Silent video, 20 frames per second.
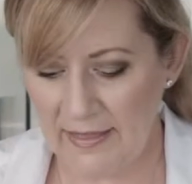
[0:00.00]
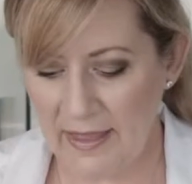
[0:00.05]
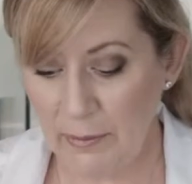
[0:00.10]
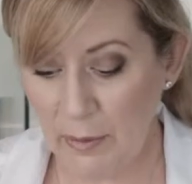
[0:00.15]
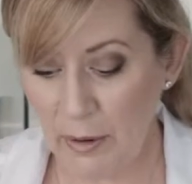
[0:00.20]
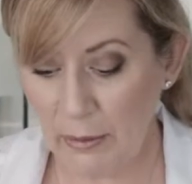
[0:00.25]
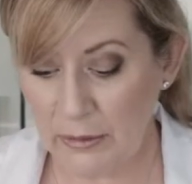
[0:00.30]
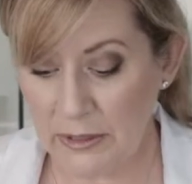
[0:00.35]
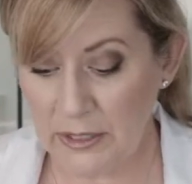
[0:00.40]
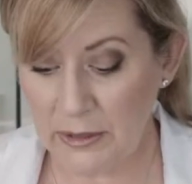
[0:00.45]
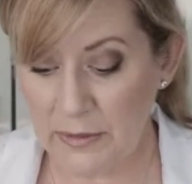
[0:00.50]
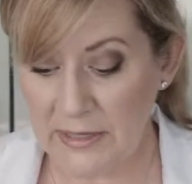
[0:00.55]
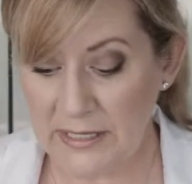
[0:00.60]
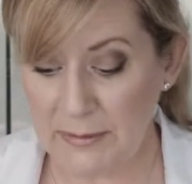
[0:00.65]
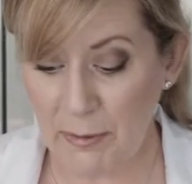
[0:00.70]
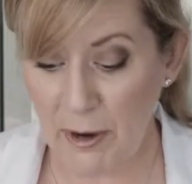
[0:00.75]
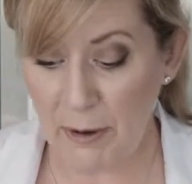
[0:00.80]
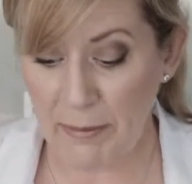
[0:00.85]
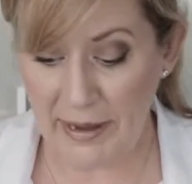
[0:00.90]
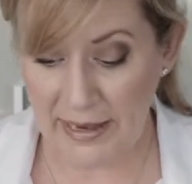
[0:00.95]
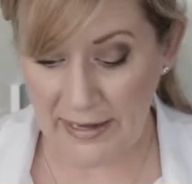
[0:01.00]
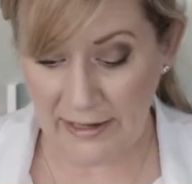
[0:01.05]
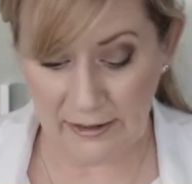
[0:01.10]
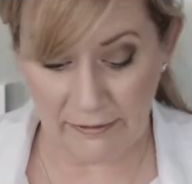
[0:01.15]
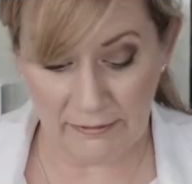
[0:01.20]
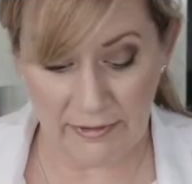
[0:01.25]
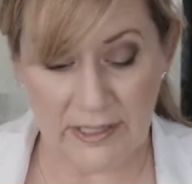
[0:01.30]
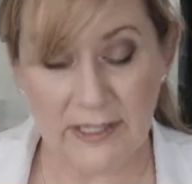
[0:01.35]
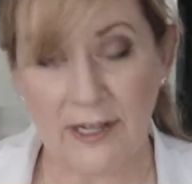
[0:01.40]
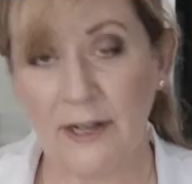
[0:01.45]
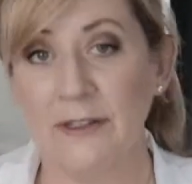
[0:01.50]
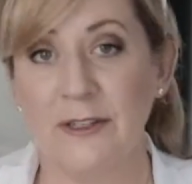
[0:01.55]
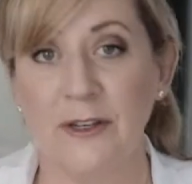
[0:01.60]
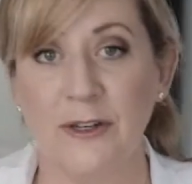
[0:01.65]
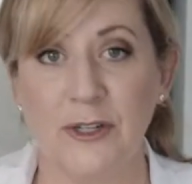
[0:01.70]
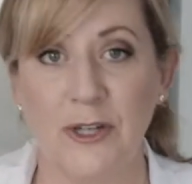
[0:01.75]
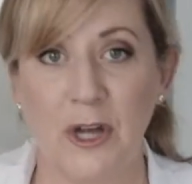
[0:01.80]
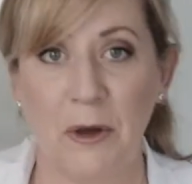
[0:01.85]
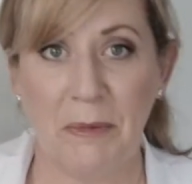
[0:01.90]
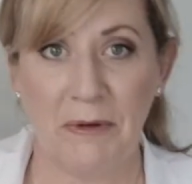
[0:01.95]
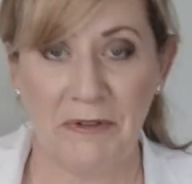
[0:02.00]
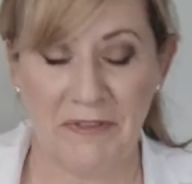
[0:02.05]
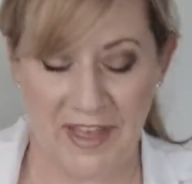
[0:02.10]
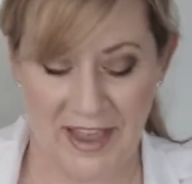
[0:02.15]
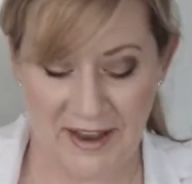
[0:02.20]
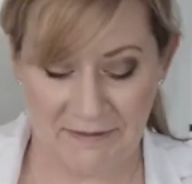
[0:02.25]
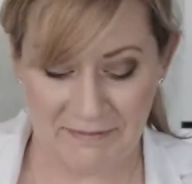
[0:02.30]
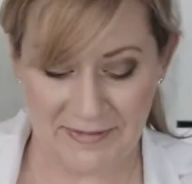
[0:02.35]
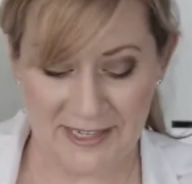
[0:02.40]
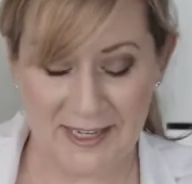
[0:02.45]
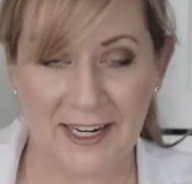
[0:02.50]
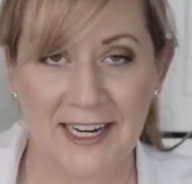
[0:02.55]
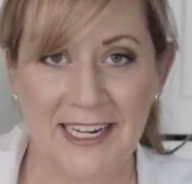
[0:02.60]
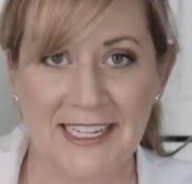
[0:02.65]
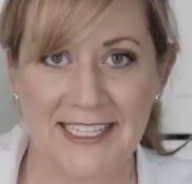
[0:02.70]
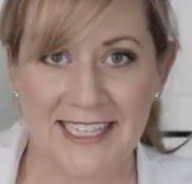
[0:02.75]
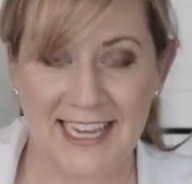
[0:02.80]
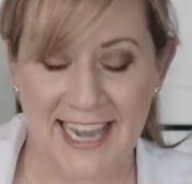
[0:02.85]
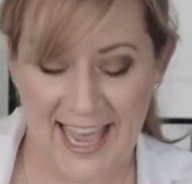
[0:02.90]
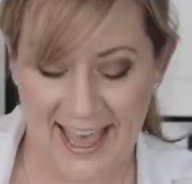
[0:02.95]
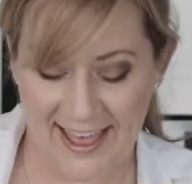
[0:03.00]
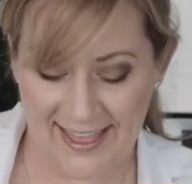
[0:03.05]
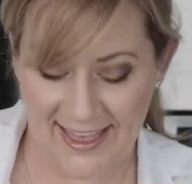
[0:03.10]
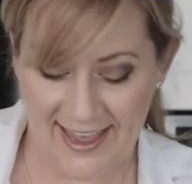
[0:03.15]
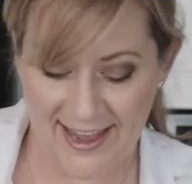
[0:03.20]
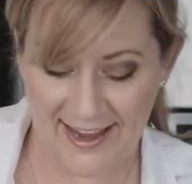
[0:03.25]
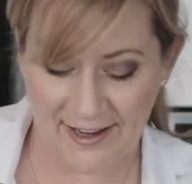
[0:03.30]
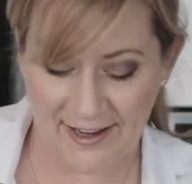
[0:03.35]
then what we'll do is pop our little rissoles on top of that. So let's see how they're